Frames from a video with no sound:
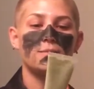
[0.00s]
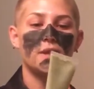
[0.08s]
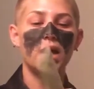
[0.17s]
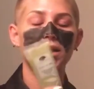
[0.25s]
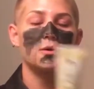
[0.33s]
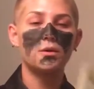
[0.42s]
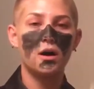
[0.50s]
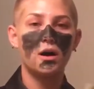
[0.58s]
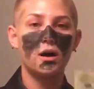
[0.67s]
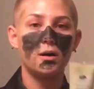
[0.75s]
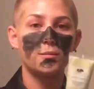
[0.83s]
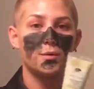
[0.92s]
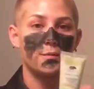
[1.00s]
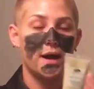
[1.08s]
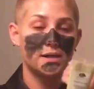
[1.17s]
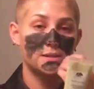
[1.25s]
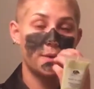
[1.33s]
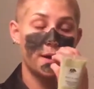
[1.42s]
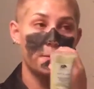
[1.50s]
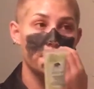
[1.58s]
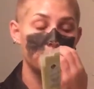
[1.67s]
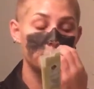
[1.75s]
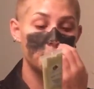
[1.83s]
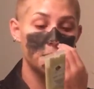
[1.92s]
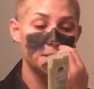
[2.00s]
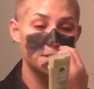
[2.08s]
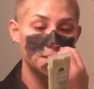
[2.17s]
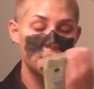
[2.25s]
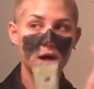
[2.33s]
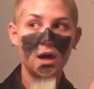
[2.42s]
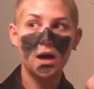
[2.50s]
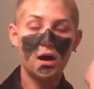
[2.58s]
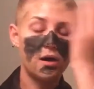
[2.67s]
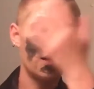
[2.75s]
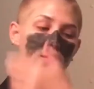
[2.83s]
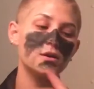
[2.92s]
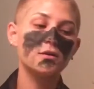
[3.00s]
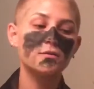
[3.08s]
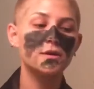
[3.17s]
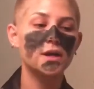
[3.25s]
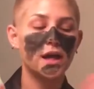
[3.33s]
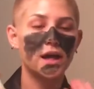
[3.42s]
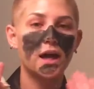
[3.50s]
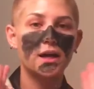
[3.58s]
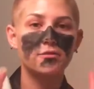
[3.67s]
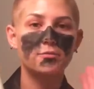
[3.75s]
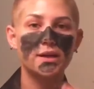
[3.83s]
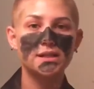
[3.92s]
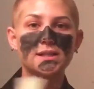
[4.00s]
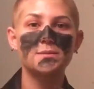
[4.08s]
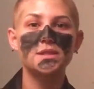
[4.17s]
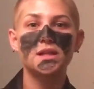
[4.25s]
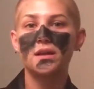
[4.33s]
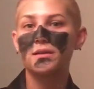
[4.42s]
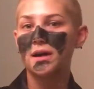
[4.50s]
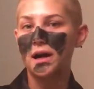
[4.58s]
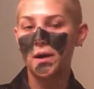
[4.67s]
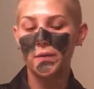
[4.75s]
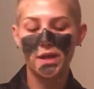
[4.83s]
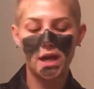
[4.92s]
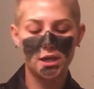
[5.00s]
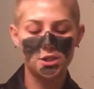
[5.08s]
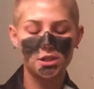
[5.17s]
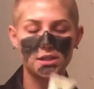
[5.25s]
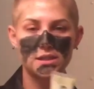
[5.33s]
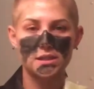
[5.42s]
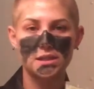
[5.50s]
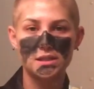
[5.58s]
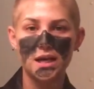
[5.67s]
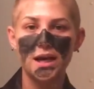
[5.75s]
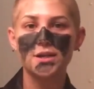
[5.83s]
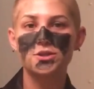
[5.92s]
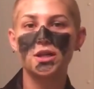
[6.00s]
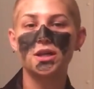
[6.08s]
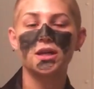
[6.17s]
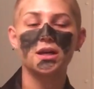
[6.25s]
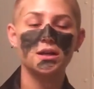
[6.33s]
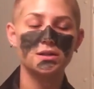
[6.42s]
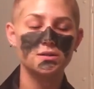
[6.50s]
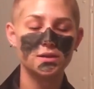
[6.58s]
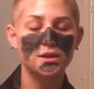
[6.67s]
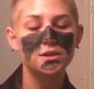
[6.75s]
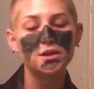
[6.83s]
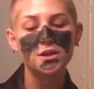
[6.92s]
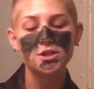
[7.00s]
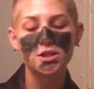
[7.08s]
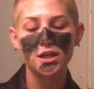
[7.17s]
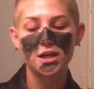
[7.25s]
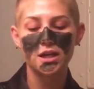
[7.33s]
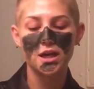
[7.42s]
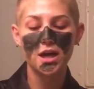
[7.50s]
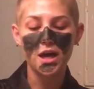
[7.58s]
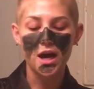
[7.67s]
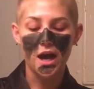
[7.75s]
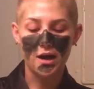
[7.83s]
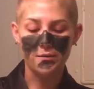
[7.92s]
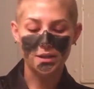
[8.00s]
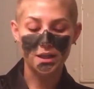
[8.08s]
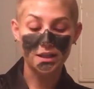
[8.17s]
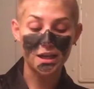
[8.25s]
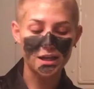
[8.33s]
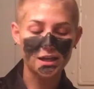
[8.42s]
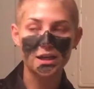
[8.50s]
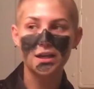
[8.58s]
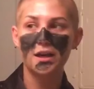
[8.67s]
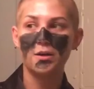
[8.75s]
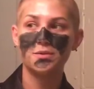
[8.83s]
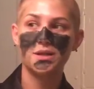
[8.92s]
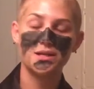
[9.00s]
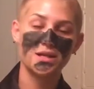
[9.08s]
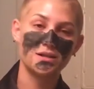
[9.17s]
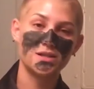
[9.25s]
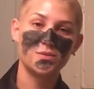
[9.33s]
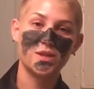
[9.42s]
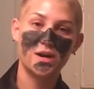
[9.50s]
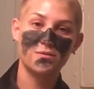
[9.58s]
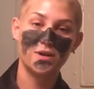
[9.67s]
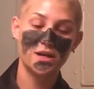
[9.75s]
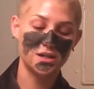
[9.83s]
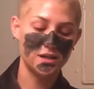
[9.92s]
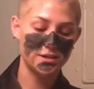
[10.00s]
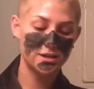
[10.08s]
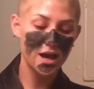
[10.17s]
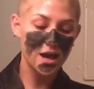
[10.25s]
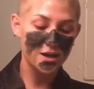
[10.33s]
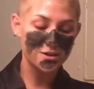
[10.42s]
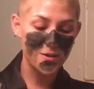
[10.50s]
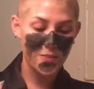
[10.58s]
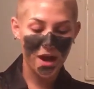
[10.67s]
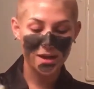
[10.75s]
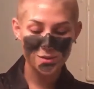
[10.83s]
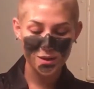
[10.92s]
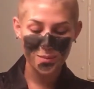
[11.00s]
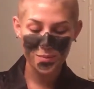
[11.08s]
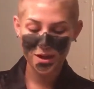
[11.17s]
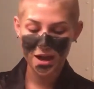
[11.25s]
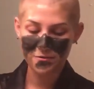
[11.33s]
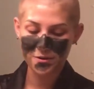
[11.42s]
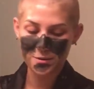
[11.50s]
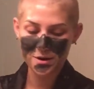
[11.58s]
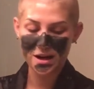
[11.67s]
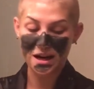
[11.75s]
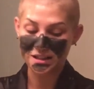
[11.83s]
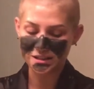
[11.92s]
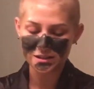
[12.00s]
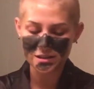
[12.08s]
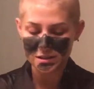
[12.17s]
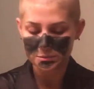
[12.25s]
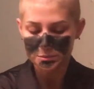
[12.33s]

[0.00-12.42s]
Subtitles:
Hello Calm Mask by Origins all over, and I kind of mix them together on the edges. This is hydrating, it's really nourishing. I really like it. It helps take down some of that redness. So that's what I put everywhere else.